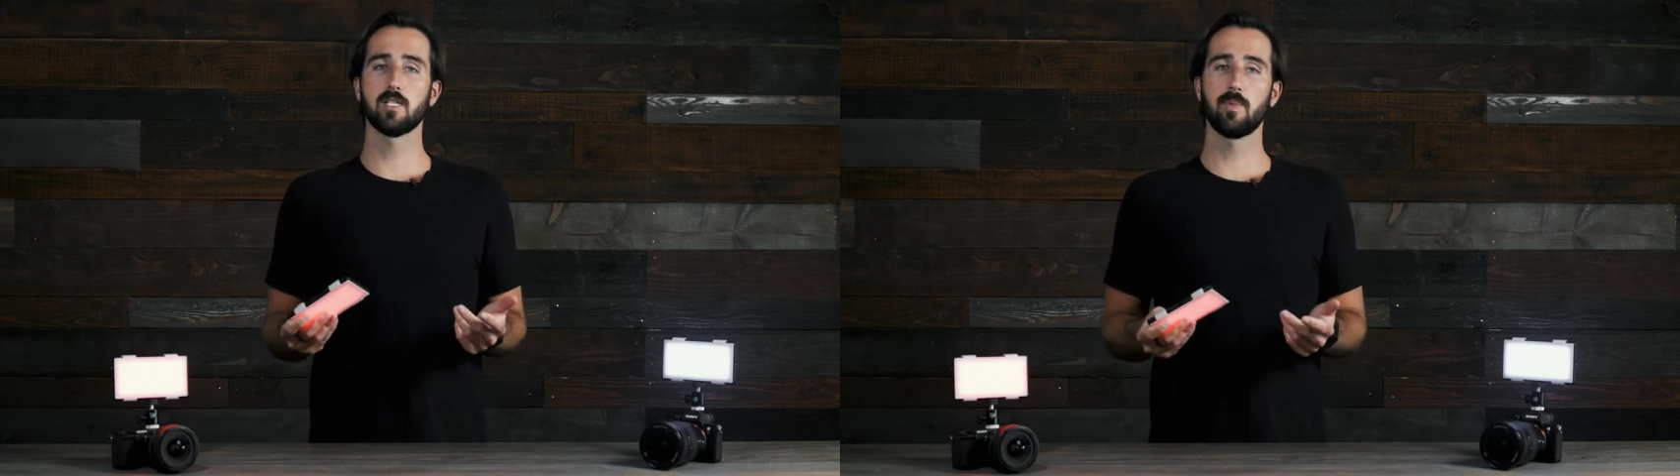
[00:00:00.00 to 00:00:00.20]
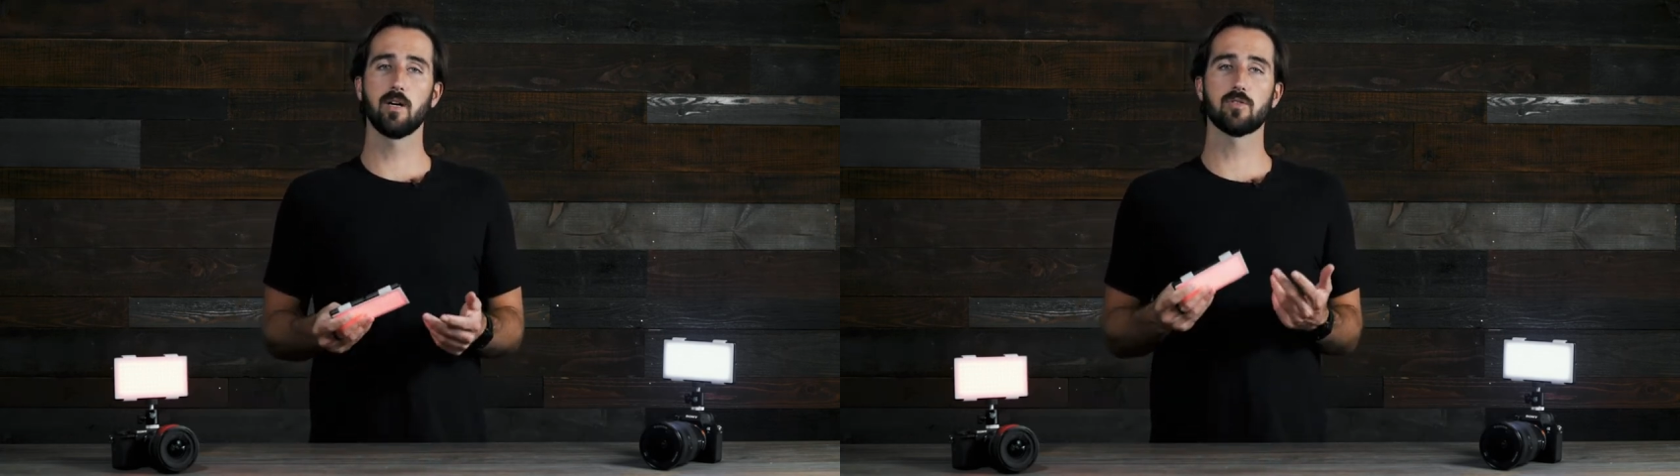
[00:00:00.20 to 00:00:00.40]

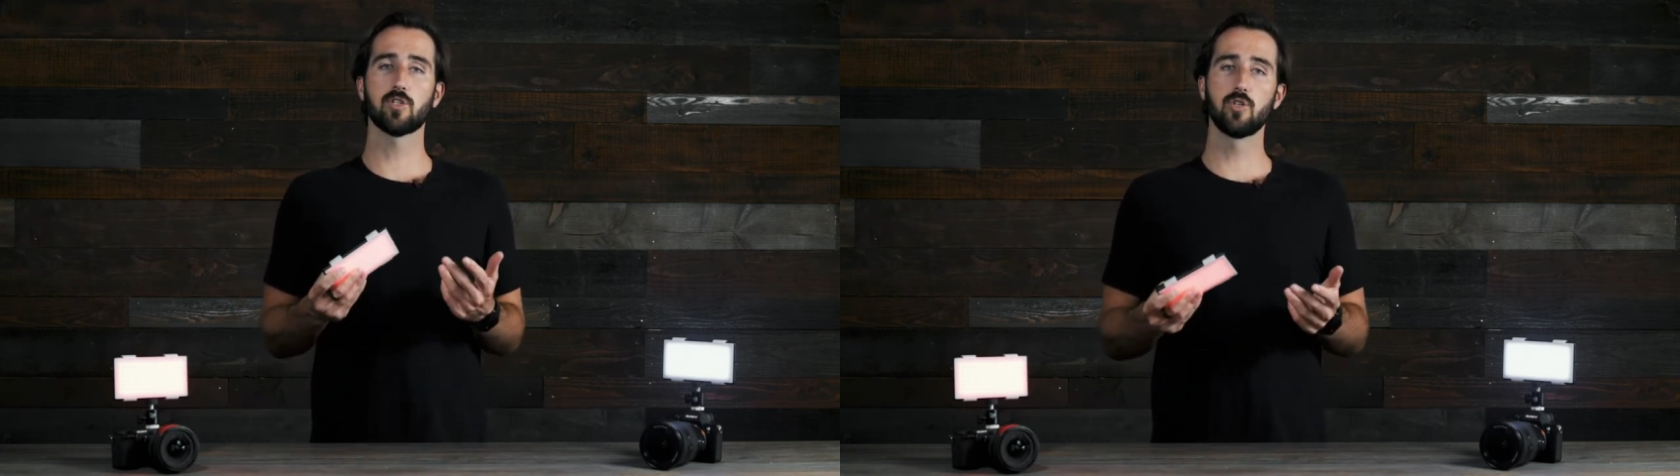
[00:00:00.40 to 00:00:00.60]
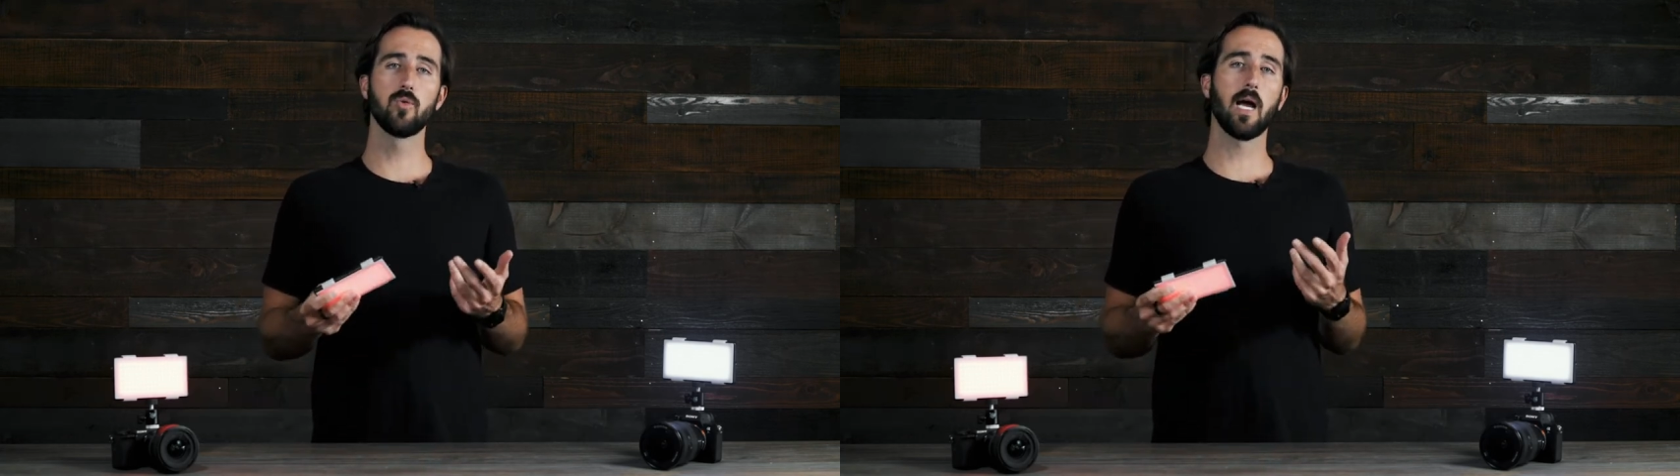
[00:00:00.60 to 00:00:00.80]
about
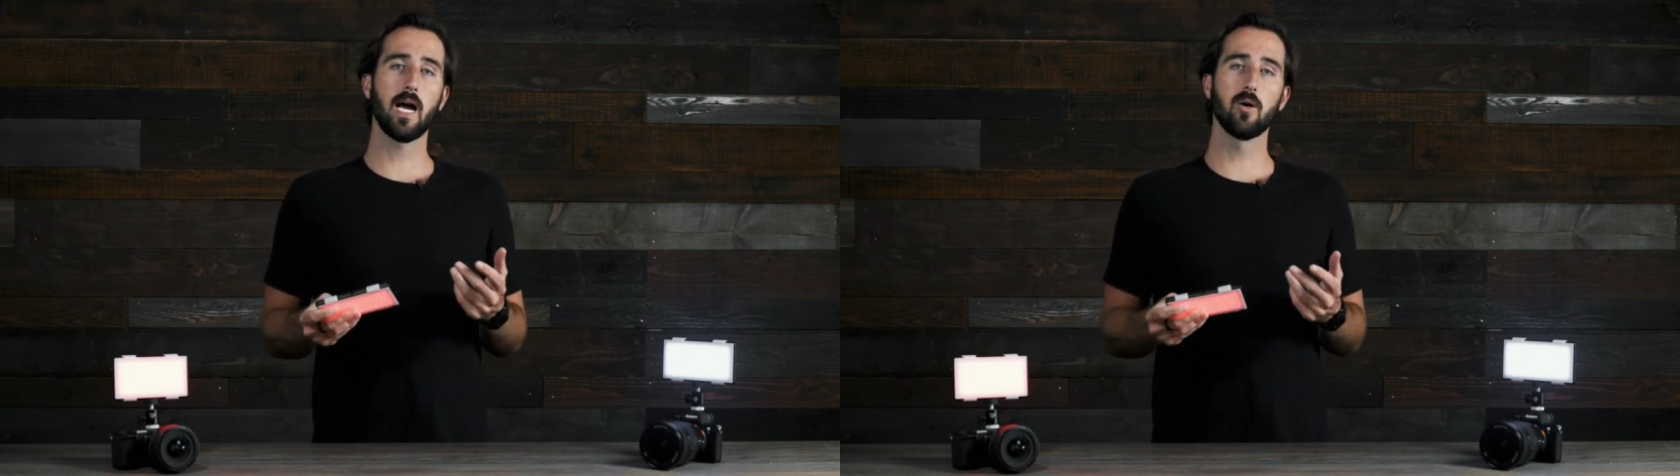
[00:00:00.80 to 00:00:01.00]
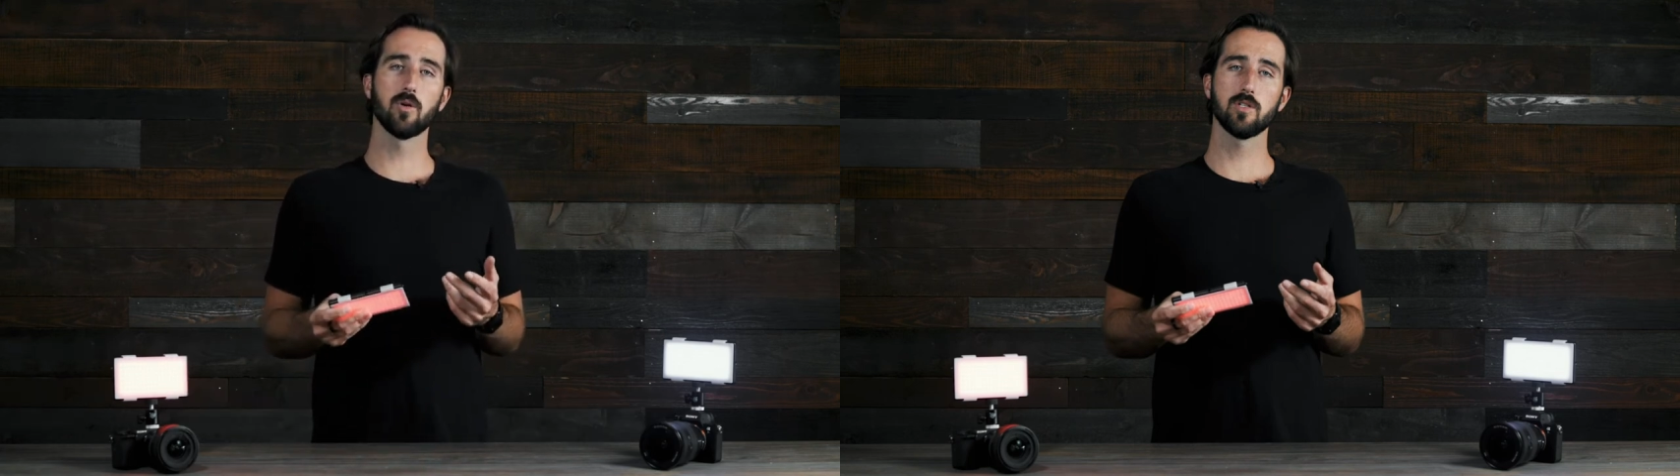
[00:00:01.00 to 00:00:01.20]
2
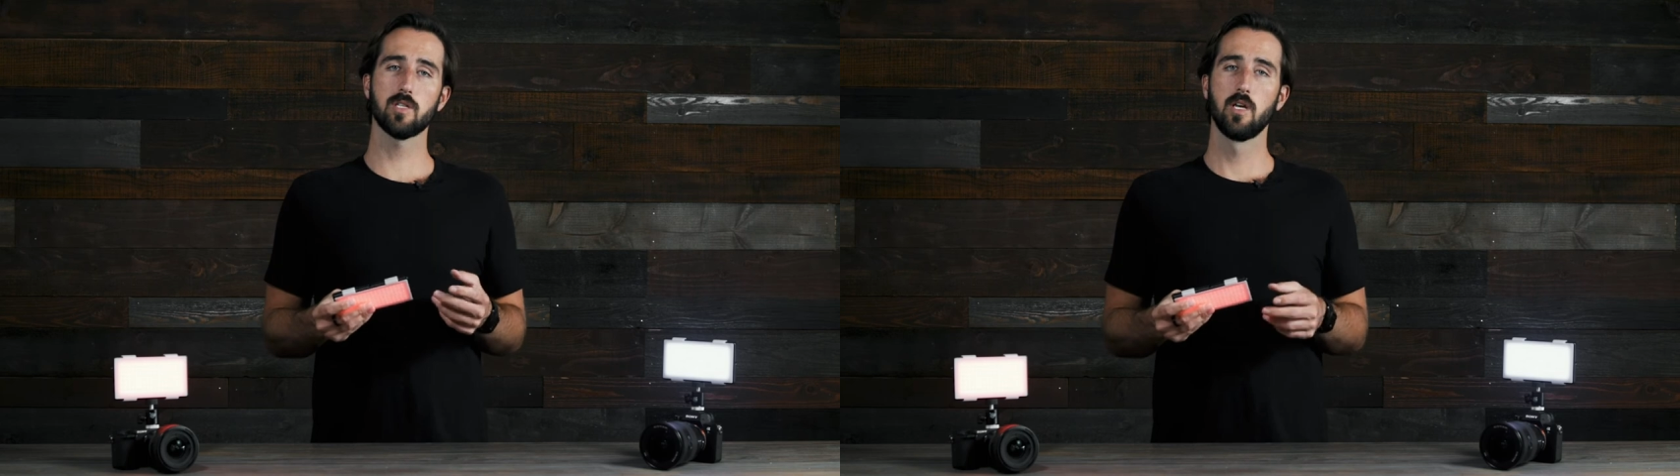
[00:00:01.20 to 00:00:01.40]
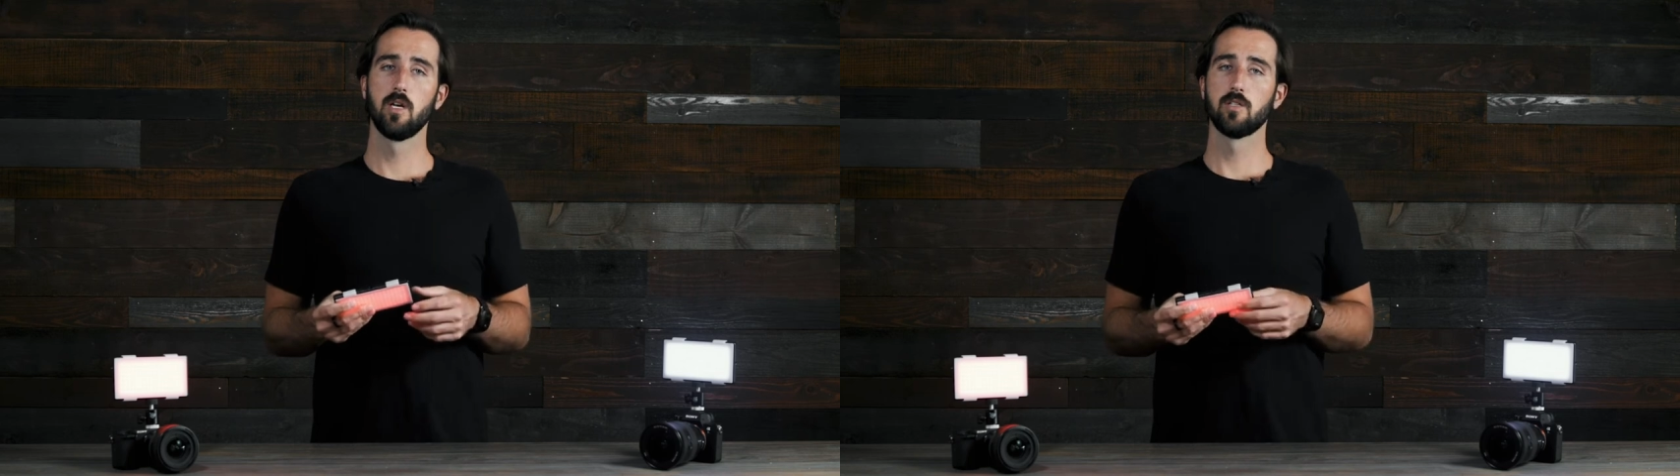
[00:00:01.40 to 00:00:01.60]
hours